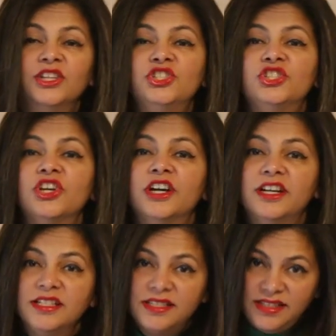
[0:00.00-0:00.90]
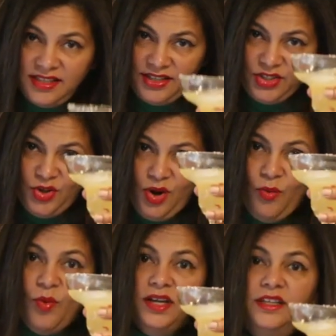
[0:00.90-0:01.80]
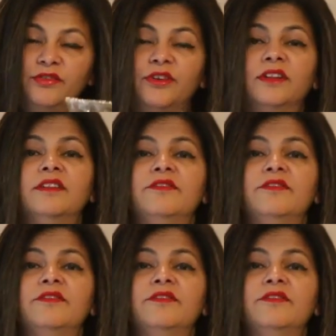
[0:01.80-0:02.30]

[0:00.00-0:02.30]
cheers to a wonderful